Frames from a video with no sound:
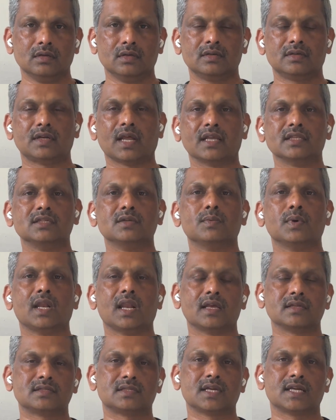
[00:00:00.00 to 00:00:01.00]
tangible
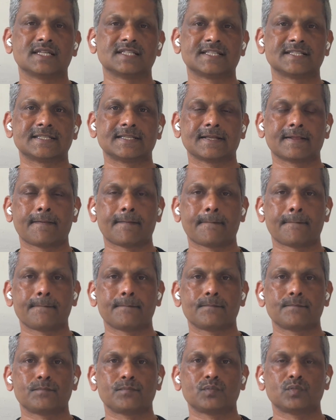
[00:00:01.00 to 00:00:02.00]
assets
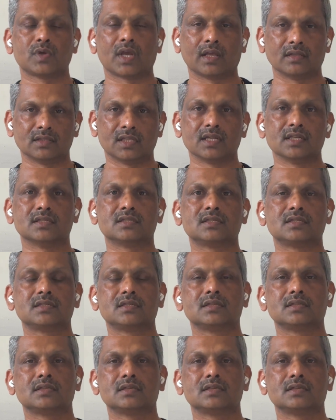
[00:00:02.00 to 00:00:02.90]
and there is